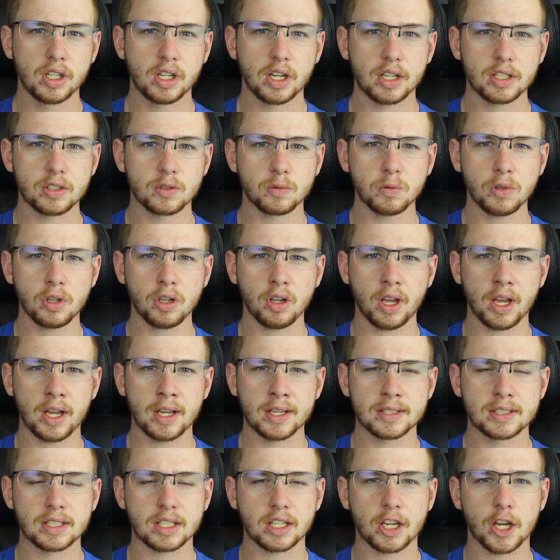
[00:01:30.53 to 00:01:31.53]
as well
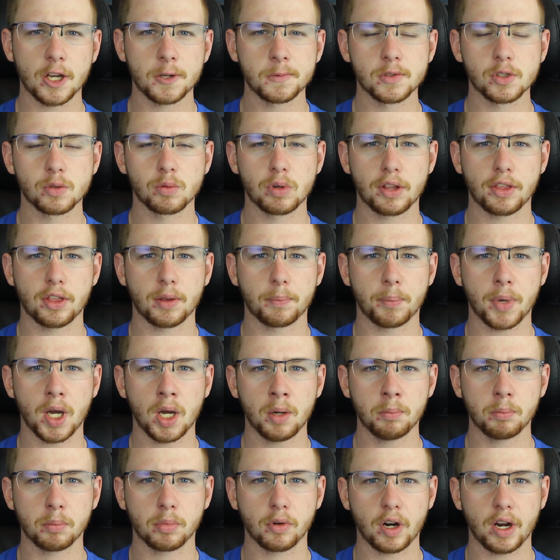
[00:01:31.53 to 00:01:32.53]
as it comes with a
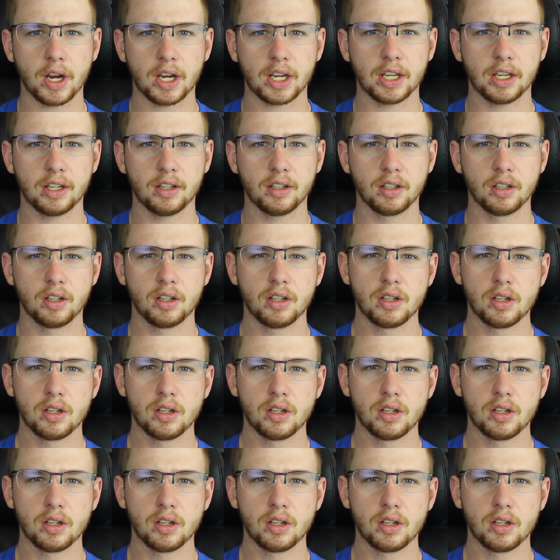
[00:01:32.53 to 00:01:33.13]
pump bracket,